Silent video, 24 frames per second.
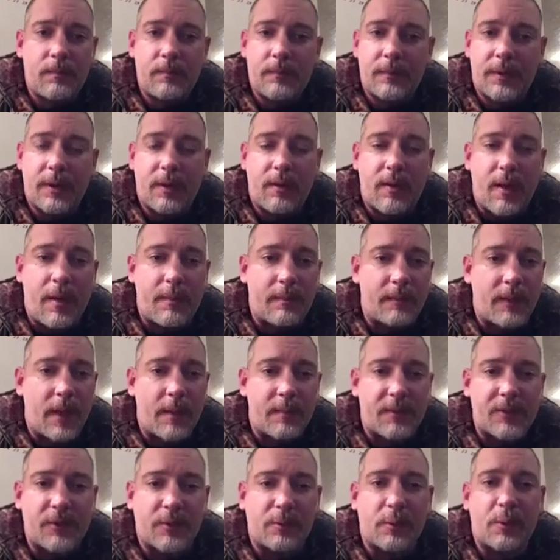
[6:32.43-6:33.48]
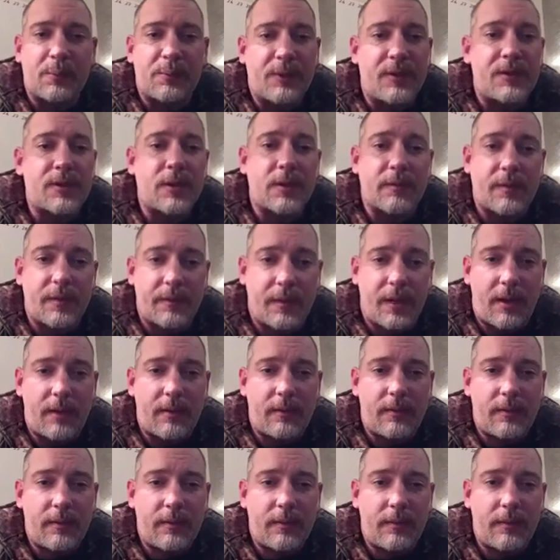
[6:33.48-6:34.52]
You know, I'm extremely appreciative of that.
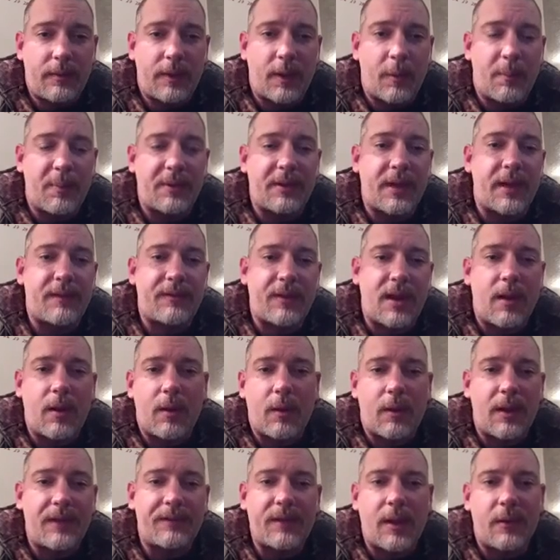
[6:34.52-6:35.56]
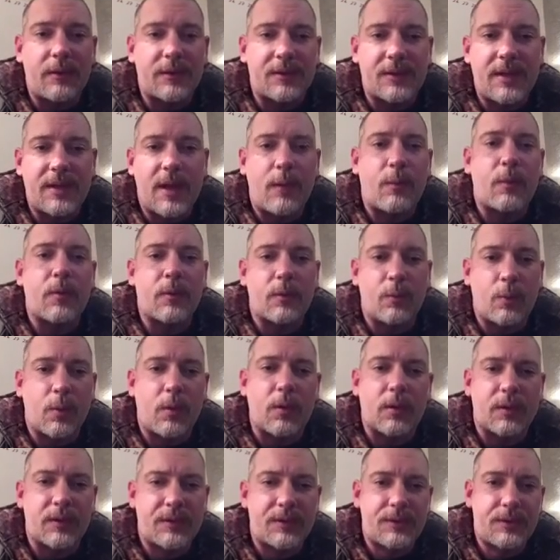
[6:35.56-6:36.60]
You know, but that's how this network
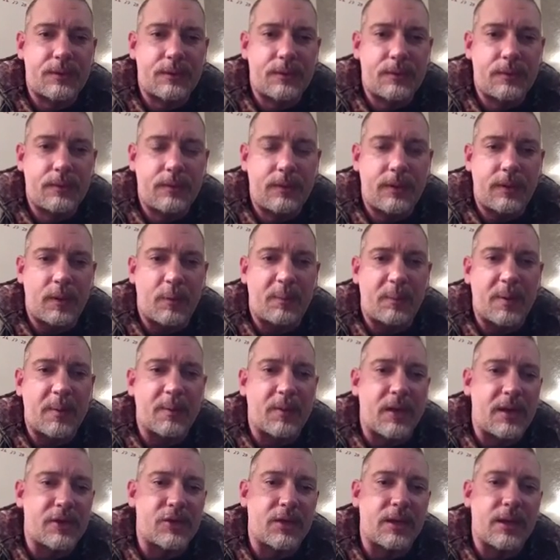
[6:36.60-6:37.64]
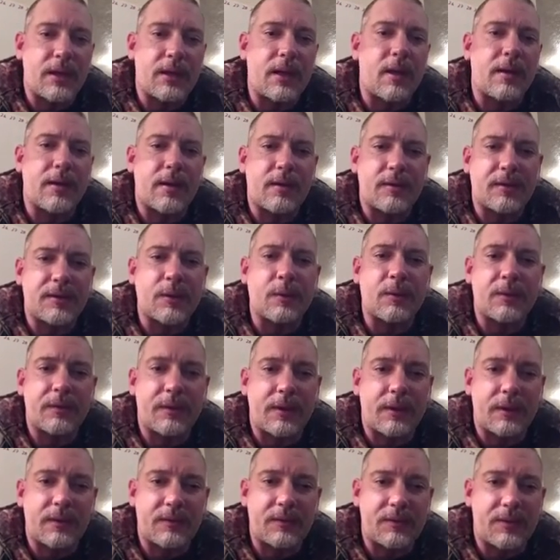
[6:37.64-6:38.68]
works. You know, people actually get out here and doing
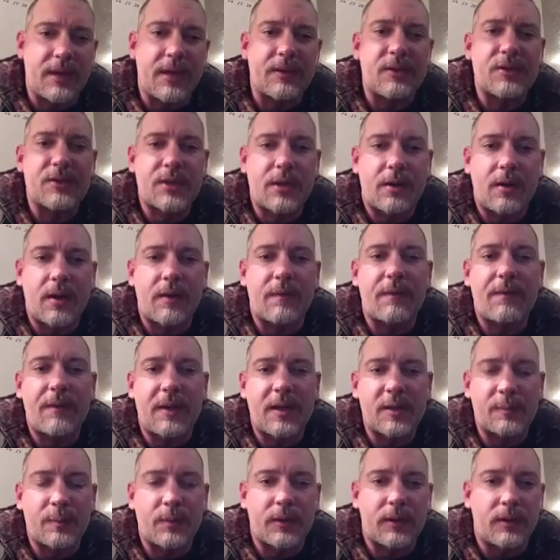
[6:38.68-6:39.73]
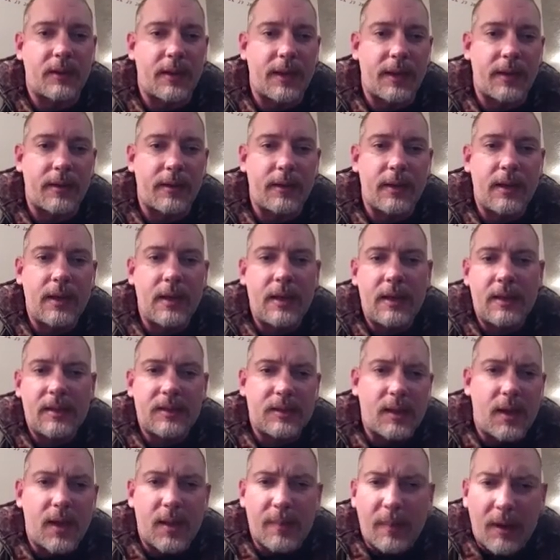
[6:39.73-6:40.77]
things, not just sitting there on Facebook land,
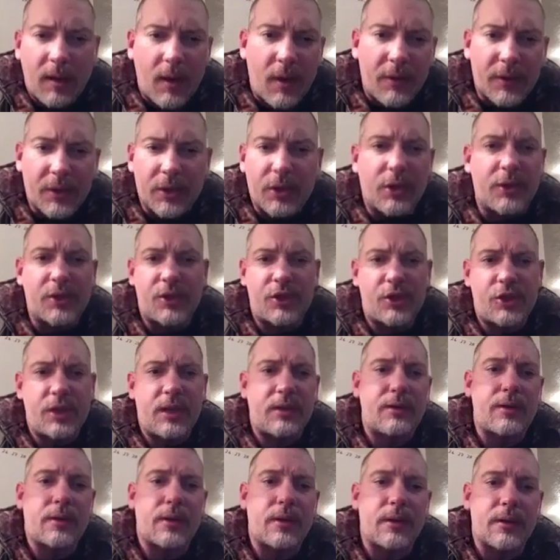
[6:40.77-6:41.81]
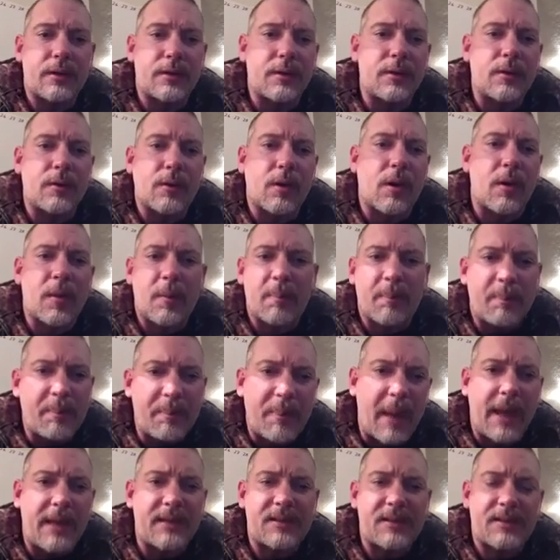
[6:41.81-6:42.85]
talk about all the good shit they're going to do or all the
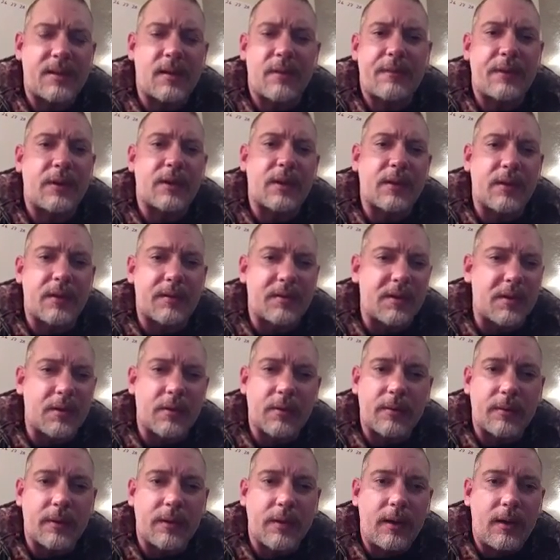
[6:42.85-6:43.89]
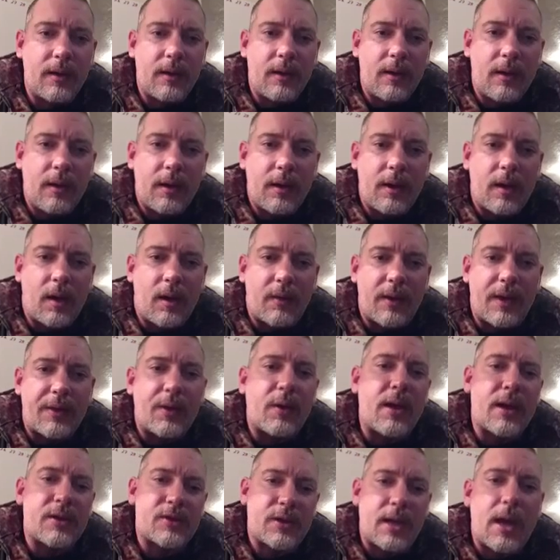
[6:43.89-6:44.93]
bad stuff they're going to do and all that.
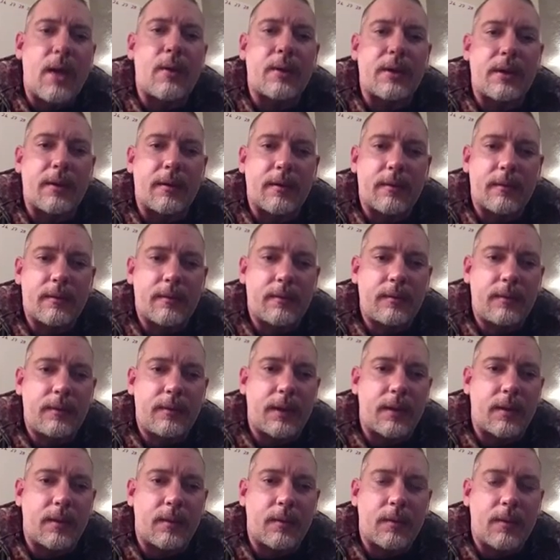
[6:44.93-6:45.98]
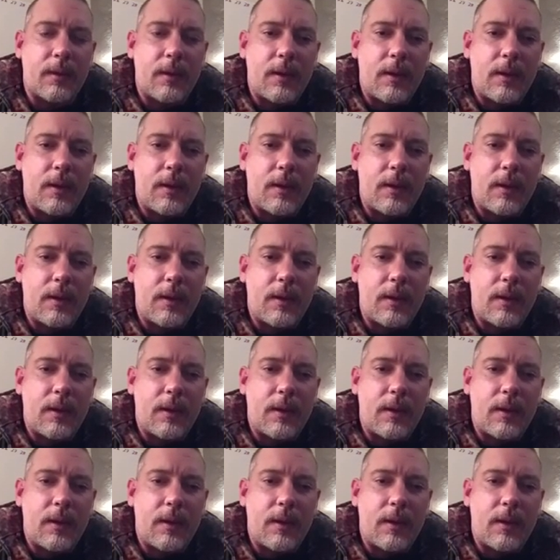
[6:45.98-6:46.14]
They're actually out here. You know.